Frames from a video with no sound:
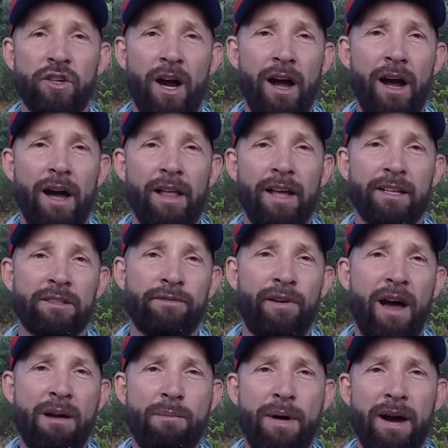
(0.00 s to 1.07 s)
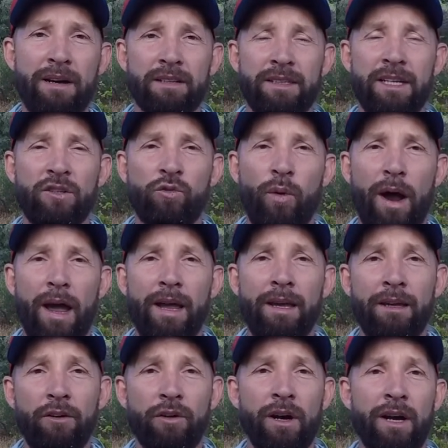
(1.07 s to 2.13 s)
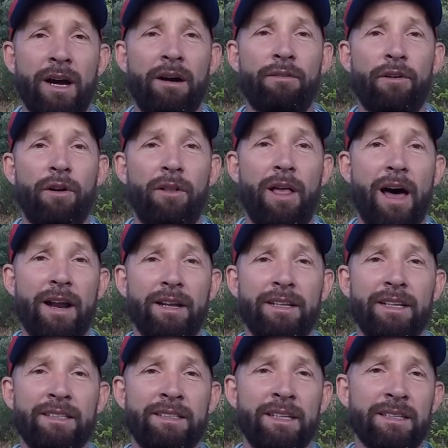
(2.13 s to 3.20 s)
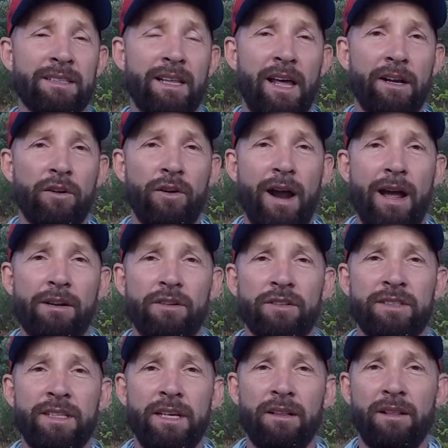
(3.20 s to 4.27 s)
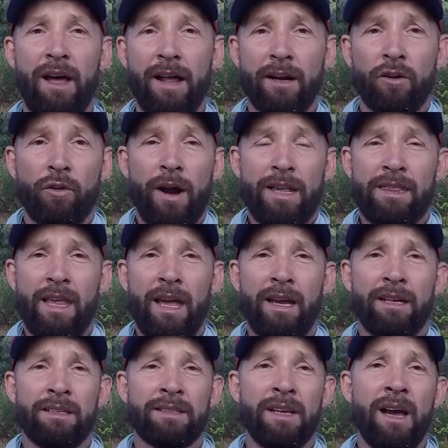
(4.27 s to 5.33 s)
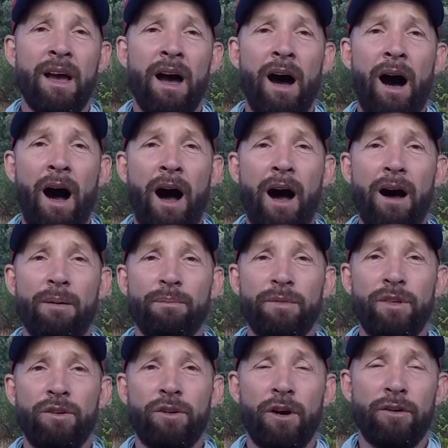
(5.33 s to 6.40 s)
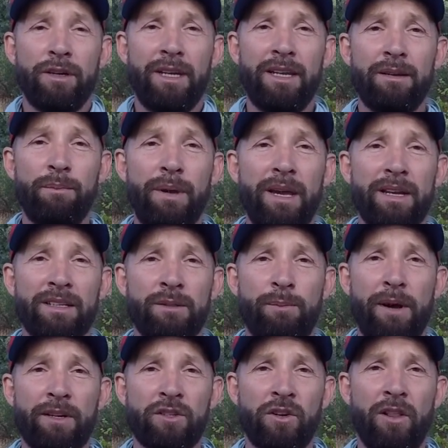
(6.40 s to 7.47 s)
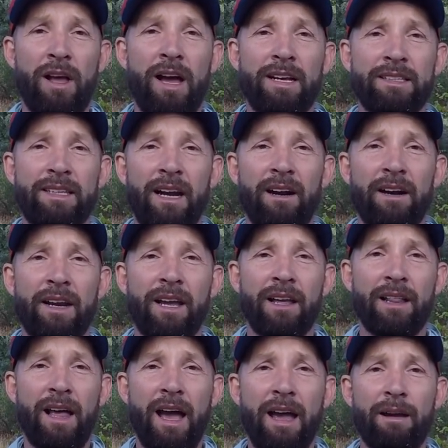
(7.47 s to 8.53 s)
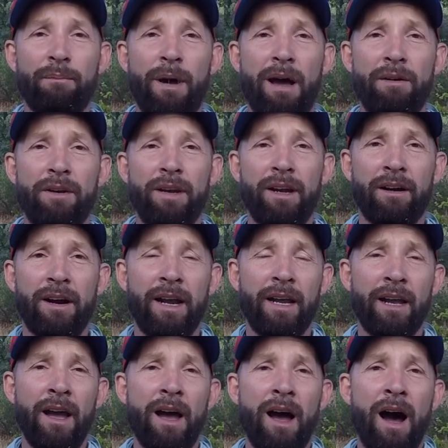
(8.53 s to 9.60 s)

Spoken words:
That's 5 miles each way. You can cover a lot of distance, a lot of ground. You'll see a lot of great things. You don't need to be in a specialized area like mountaineering.